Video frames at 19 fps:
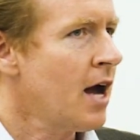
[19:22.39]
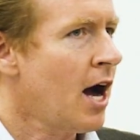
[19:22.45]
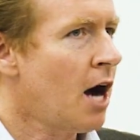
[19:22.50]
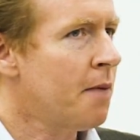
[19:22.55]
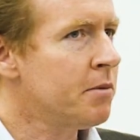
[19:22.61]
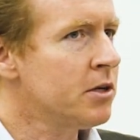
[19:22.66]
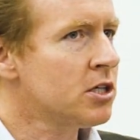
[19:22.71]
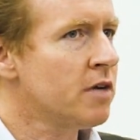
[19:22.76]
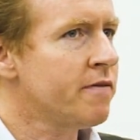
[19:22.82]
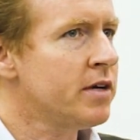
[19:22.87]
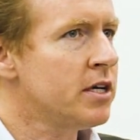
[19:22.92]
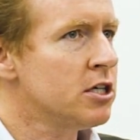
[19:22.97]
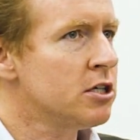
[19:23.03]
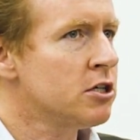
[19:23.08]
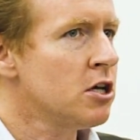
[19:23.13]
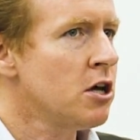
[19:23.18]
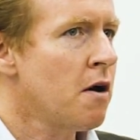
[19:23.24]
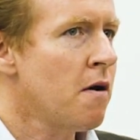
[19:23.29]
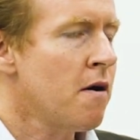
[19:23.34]
How much of it
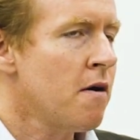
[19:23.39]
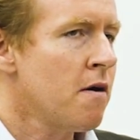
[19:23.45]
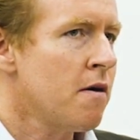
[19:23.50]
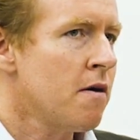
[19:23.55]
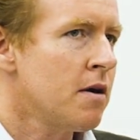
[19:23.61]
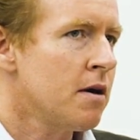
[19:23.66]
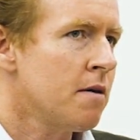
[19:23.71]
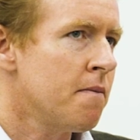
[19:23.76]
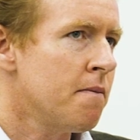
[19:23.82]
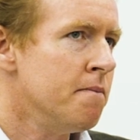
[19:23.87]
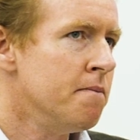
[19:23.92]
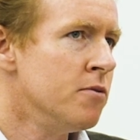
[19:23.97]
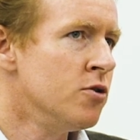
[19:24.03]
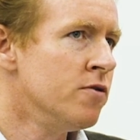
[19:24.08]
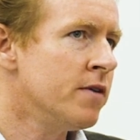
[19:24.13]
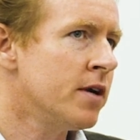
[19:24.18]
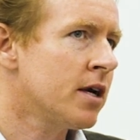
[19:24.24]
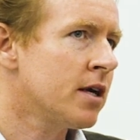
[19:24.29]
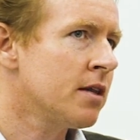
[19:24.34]
is
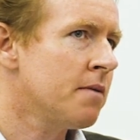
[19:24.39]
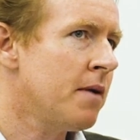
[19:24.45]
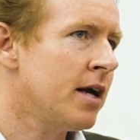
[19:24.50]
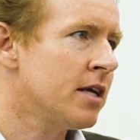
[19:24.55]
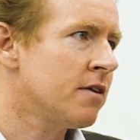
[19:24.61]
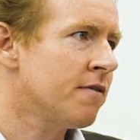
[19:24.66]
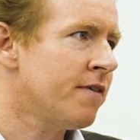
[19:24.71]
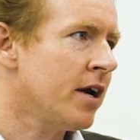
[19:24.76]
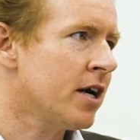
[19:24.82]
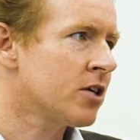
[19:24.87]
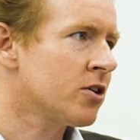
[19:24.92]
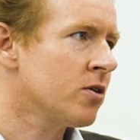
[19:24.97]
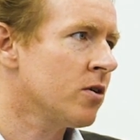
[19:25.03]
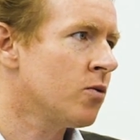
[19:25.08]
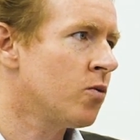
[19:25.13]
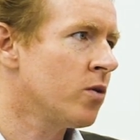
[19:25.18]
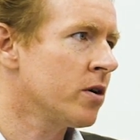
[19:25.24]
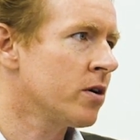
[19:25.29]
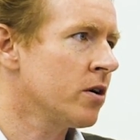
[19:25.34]
moving the
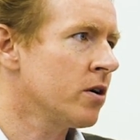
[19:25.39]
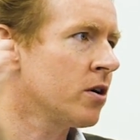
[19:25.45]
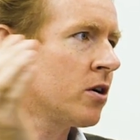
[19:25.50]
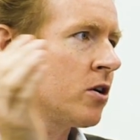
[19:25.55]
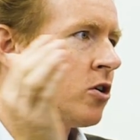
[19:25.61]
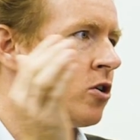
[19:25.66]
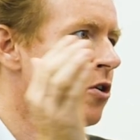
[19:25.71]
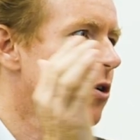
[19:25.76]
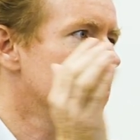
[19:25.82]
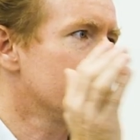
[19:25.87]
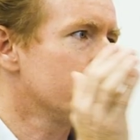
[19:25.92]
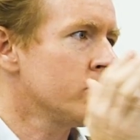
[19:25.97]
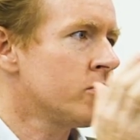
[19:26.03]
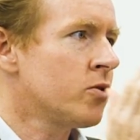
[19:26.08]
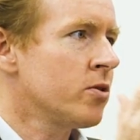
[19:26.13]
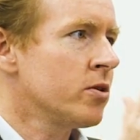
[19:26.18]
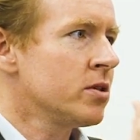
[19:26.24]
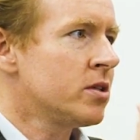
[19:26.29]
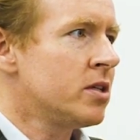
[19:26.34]
manufacturer worker closer
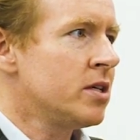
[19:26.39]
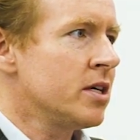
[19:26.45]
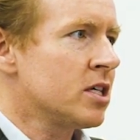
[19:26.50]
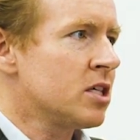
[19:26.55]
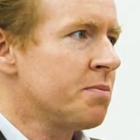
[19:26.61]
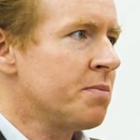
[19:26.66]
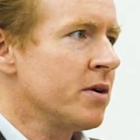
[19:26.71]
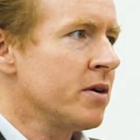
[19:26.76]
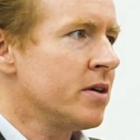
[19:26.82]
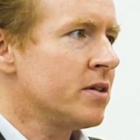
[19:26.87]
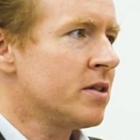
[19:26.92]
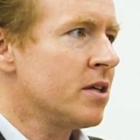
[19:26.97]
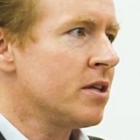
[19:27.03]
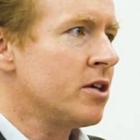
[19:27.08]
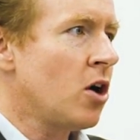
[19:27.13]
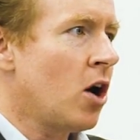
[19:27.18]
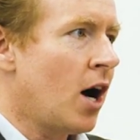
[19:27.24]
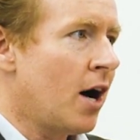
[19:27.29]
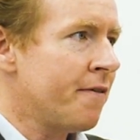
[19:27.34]
towards the experience that
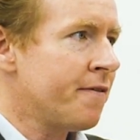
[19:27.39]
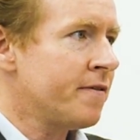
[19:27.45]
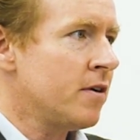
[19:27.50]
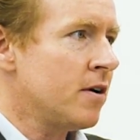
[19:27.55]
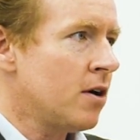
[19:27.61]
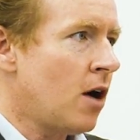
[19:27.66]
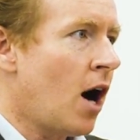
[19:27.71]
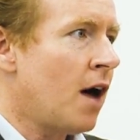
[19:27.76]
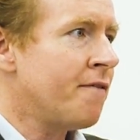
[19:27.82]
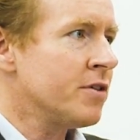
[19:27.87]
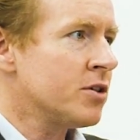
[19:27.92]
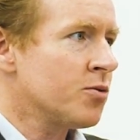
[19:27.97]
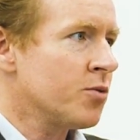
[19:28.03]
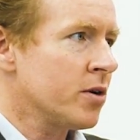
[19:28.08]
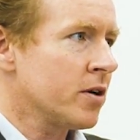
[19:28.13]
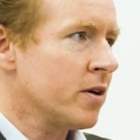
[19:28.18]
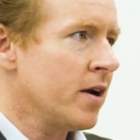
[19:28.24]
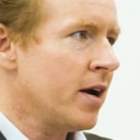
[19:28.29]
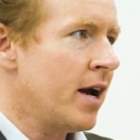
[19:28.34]
the off- office
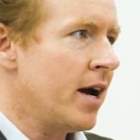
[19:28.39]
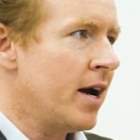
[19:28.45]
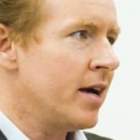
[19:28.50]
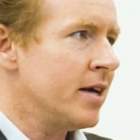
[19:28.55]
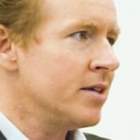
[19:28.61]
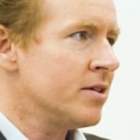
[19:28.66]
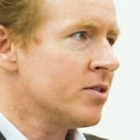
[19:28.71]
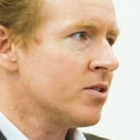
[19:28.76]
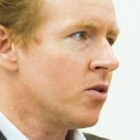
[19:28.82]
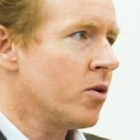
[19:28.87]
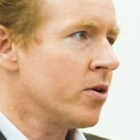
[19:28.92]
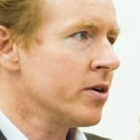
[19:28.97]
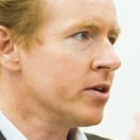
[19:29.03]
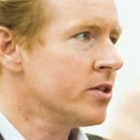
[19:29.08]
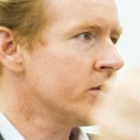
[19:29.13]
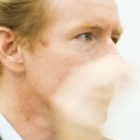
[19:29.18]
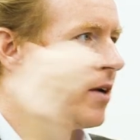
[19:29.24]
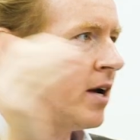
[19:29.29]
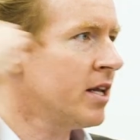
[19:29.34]
worker has? Or
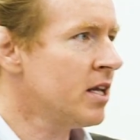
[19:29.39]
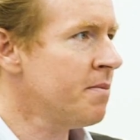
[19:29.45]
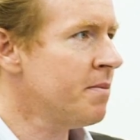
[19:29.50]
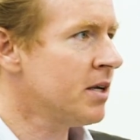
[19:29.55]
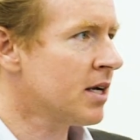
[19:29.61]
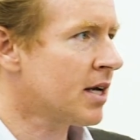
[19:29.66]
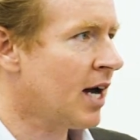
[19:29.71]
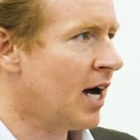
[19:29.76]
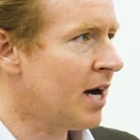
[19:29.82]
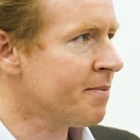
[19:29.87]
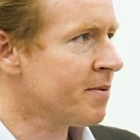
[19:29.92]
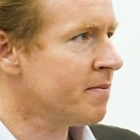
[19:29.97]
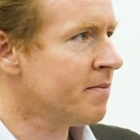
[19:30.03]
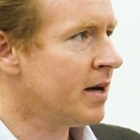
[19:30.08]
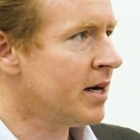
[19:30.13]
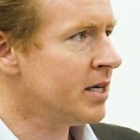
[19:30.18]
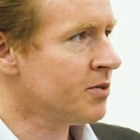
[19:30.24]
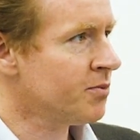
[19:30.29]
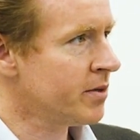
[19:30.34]
is there any bit of
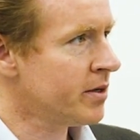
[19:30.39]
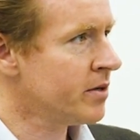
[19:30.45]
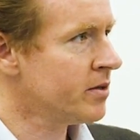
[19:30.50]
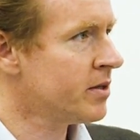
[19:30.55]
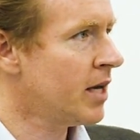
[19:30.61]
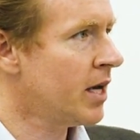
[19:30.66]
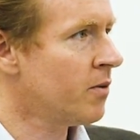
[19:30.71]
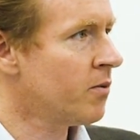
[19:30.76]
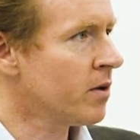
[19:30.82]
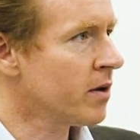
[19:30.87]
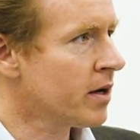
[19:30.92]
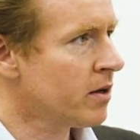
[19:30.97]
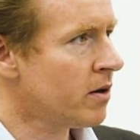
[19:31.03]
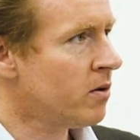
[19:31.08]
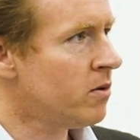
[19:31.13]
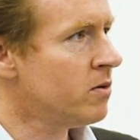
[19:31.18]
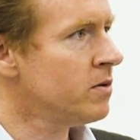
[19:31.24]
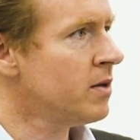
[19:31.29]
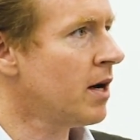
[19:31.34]
compromise where you're saying we're going
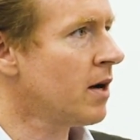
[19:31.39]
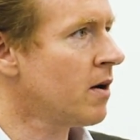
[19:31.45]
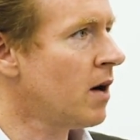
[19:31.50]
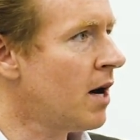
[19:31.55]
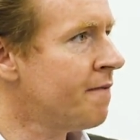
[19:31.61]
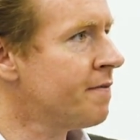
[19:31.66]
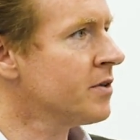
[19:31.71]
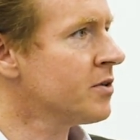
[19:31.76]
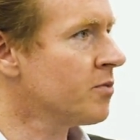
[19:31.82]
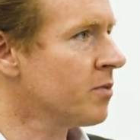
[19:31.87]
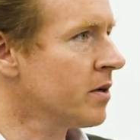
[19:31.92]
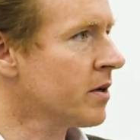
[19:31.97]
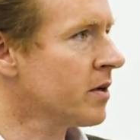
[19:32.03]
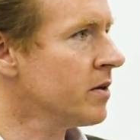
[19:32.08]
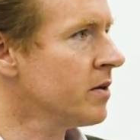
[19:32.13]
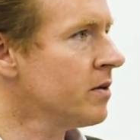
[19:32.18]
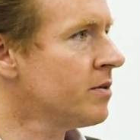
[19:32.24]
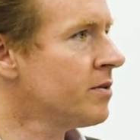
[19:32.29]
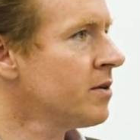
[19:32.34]
to hold our office
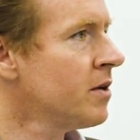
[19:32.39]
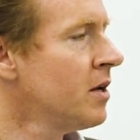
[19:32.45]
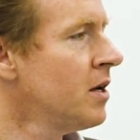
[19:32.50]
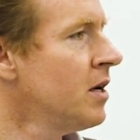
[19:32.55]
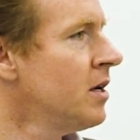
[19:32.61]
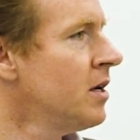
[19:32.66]
workers